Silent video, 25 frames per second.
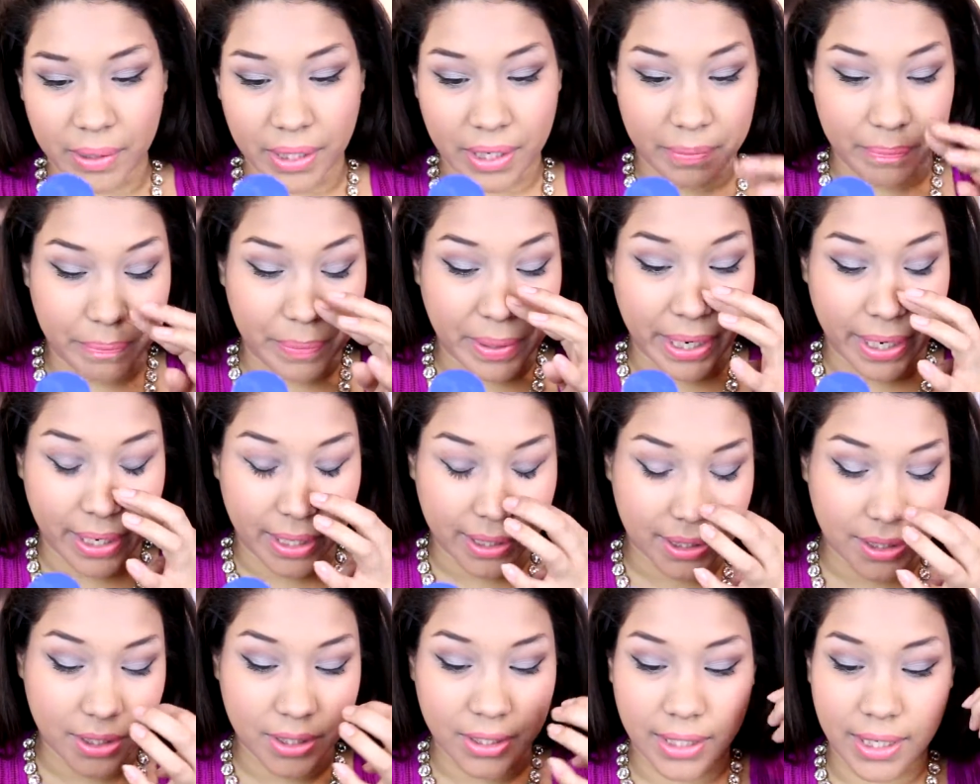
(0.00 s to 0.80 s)

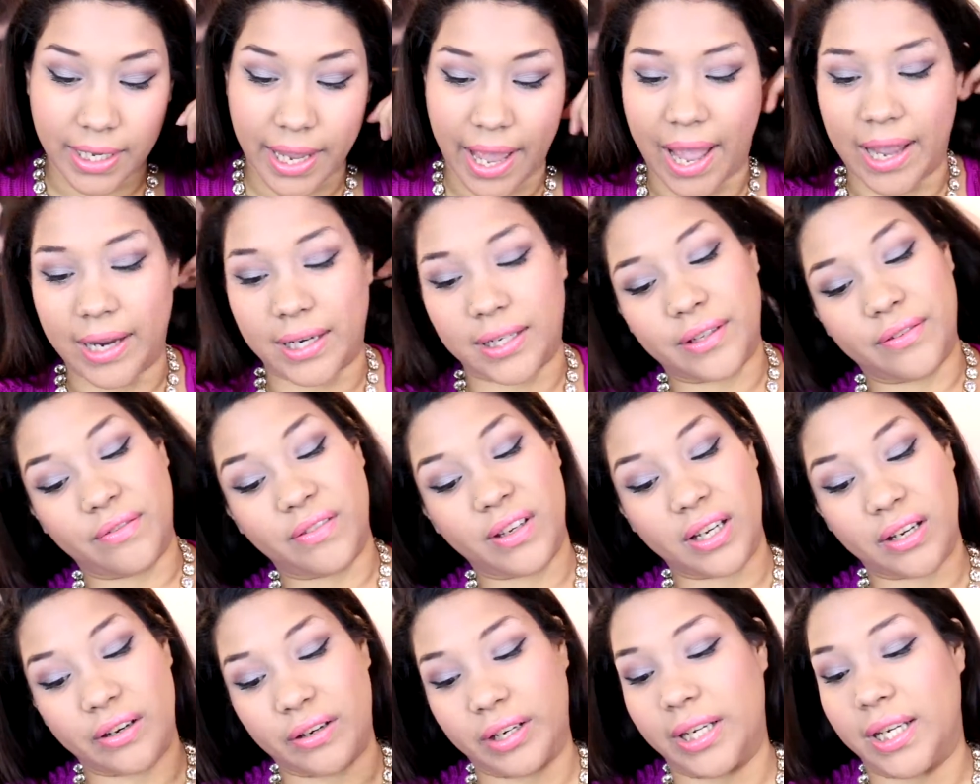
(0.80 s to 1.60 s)
compared to the active
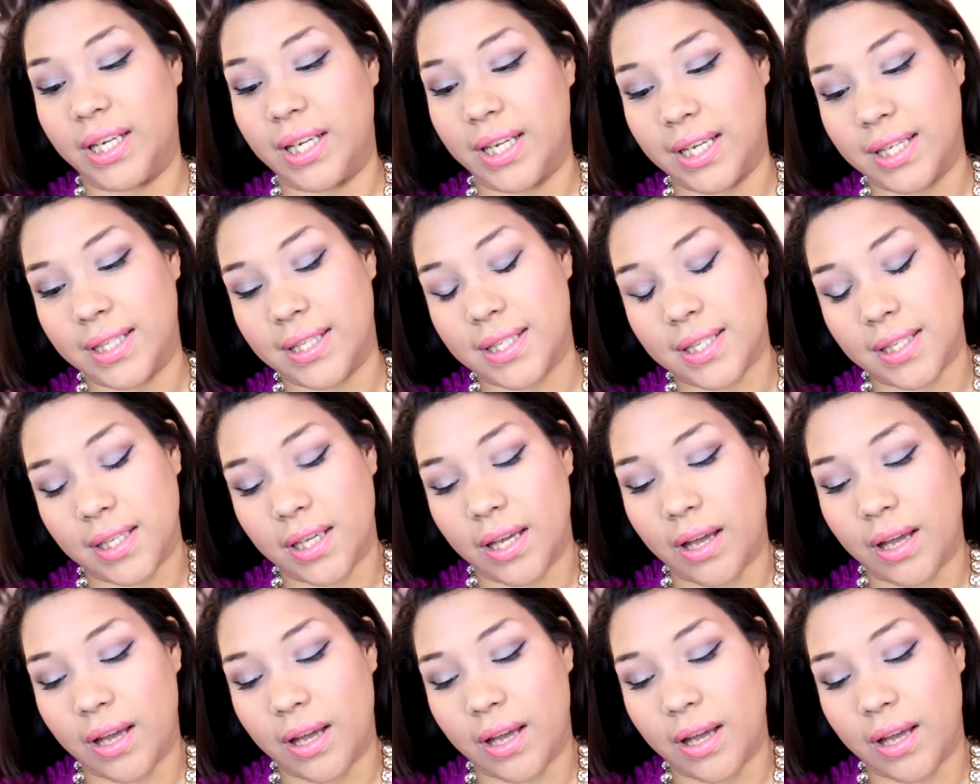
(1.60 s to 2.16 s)
ingredients